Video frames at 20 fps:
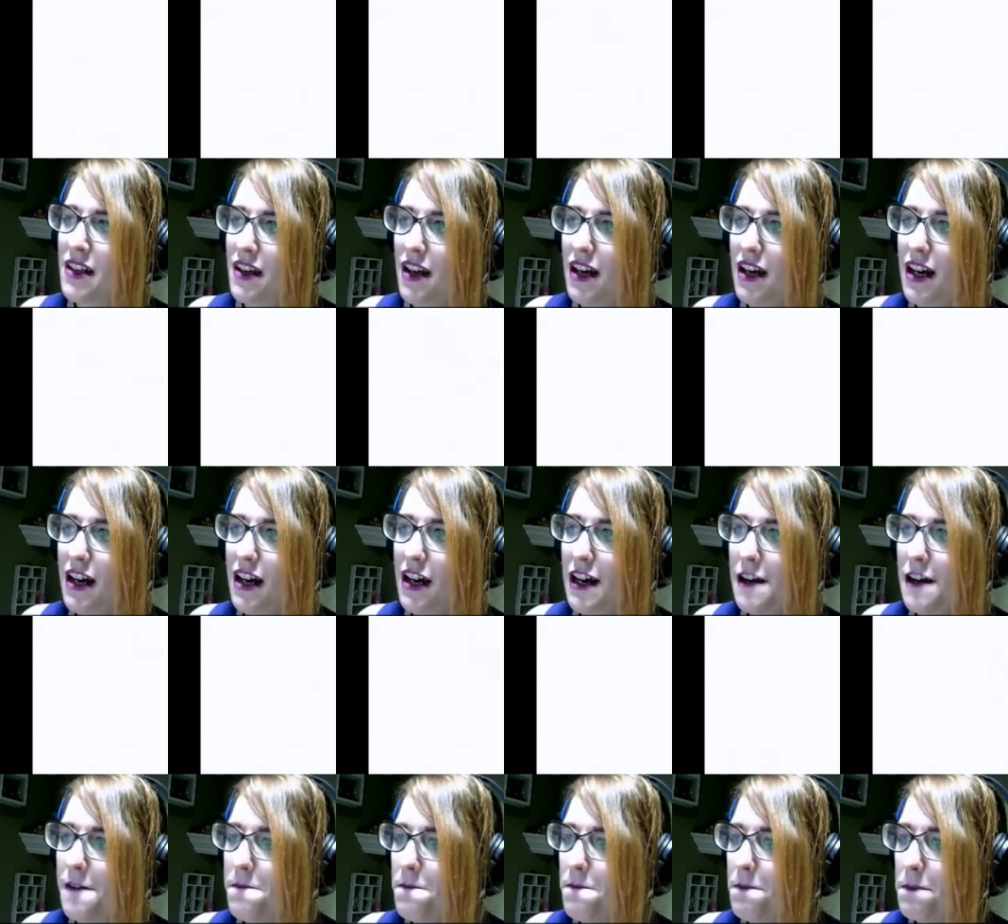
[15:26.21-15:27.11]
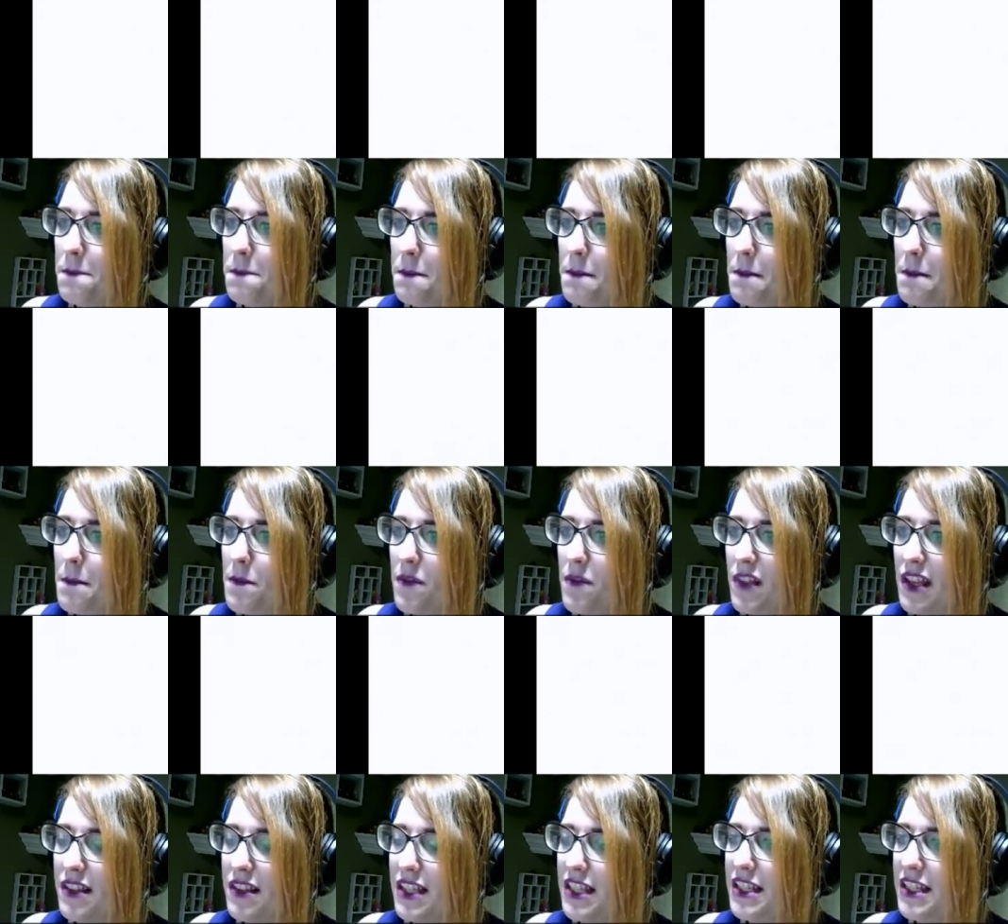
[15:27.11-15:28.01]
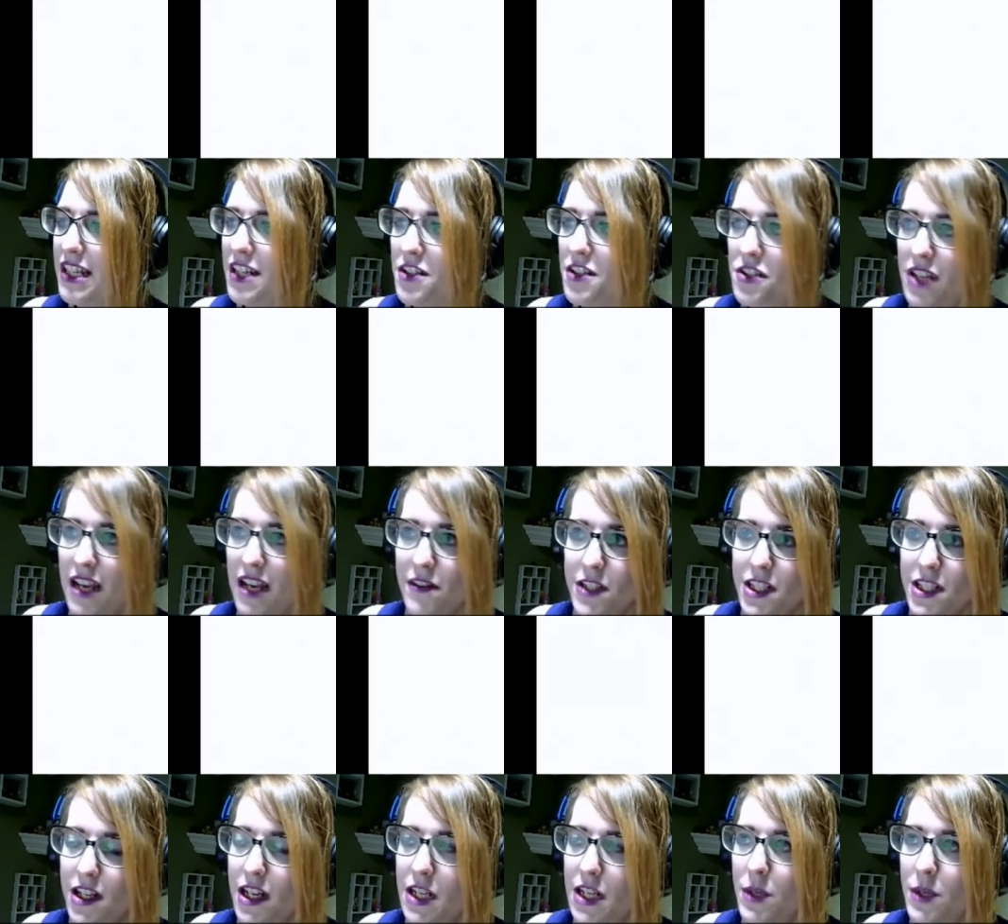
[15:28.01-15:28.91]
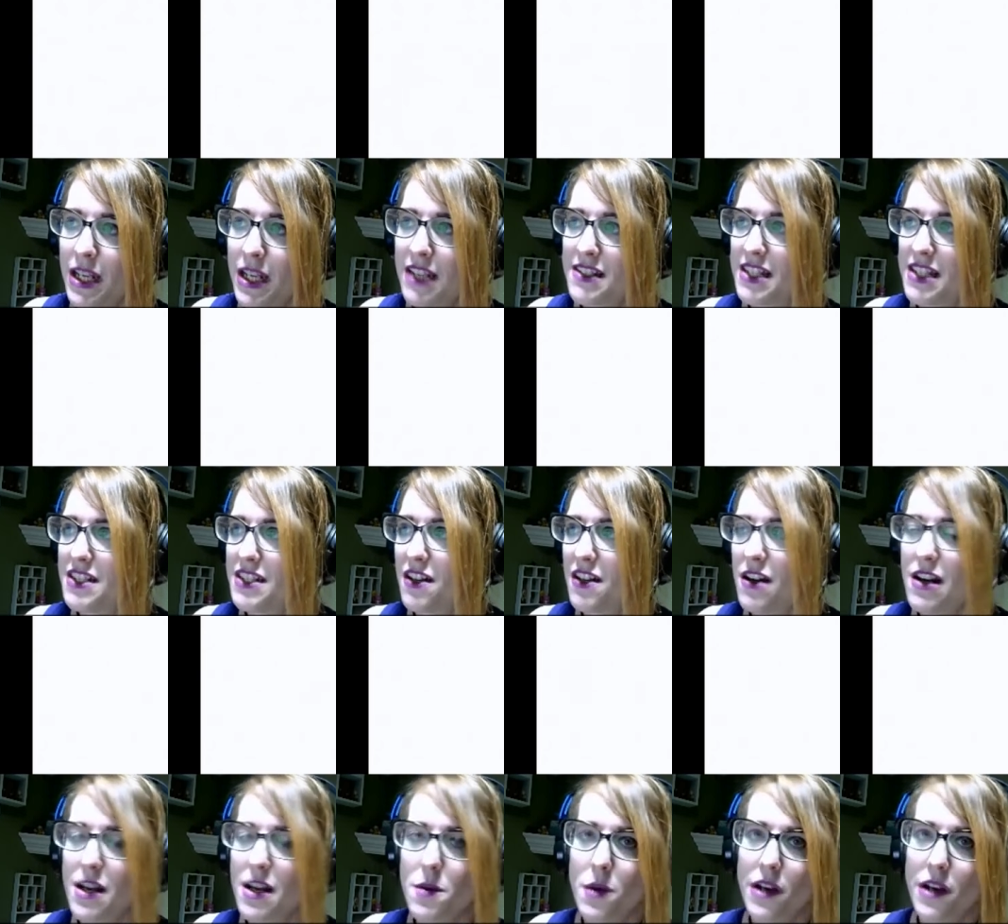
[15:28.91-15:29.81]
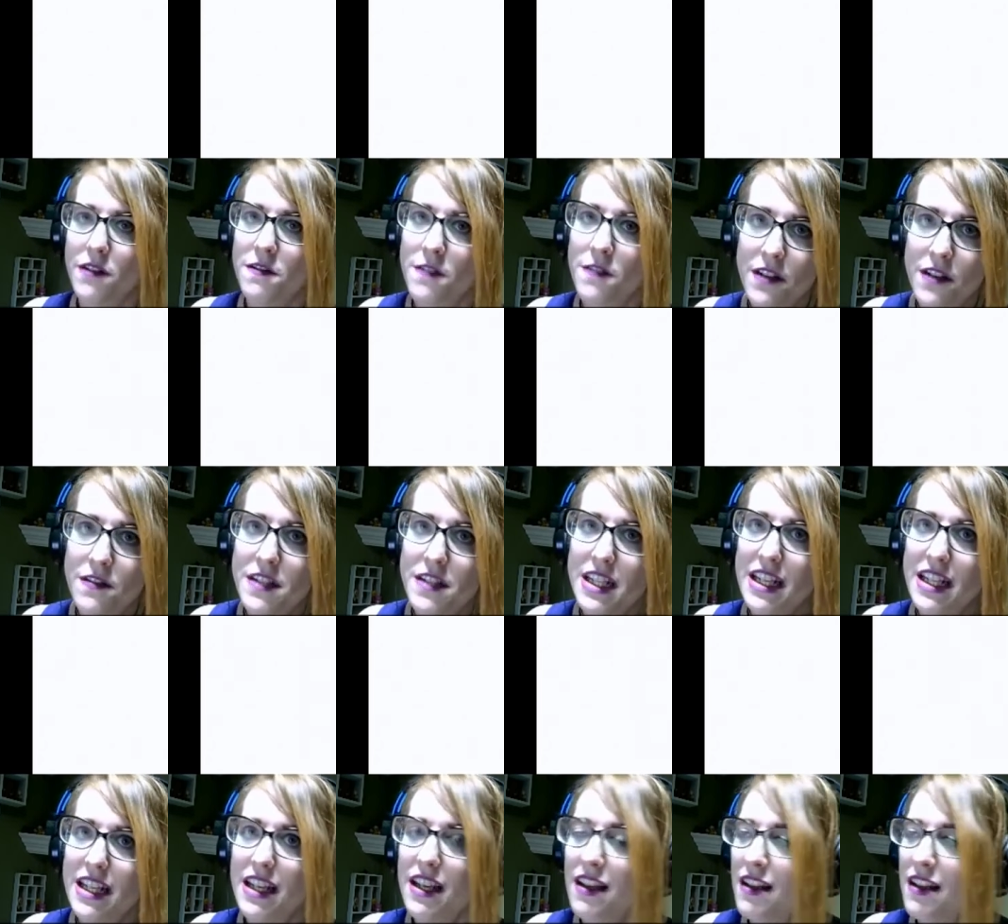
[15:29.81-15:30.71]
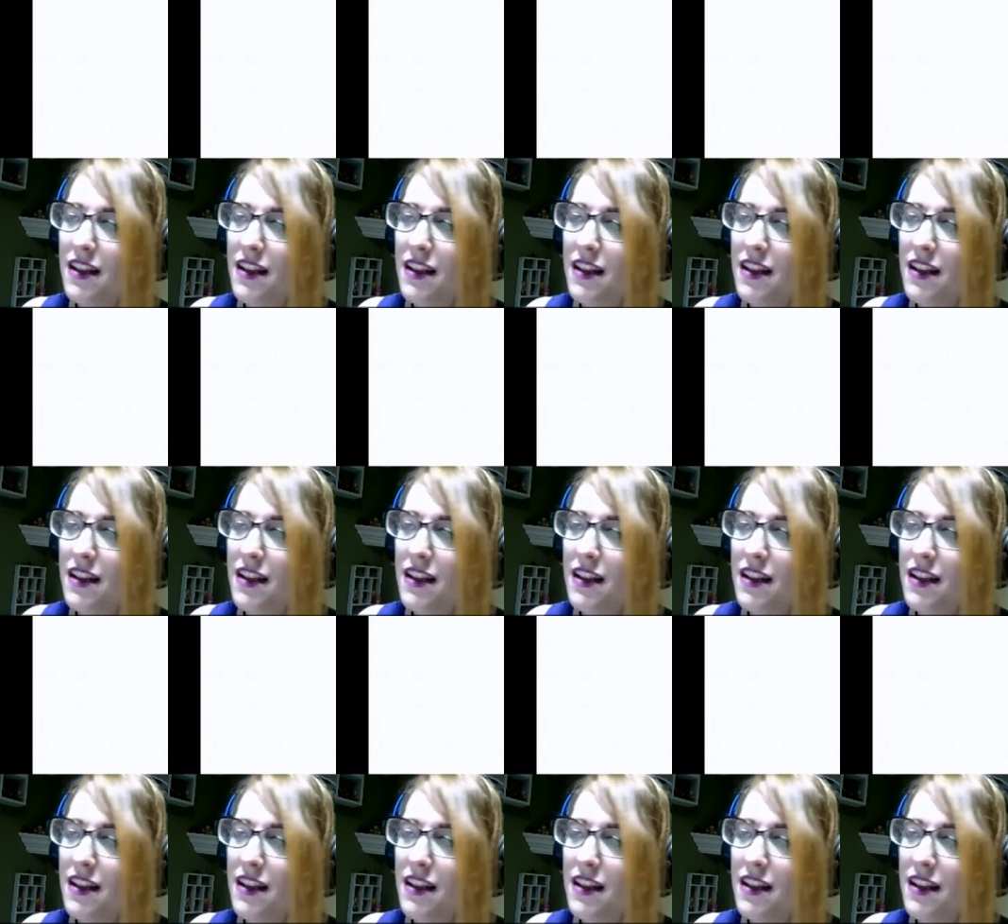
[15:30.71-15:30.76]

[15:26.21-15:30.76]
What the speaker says: And then they usually have a Dawn Wings, that's already 150.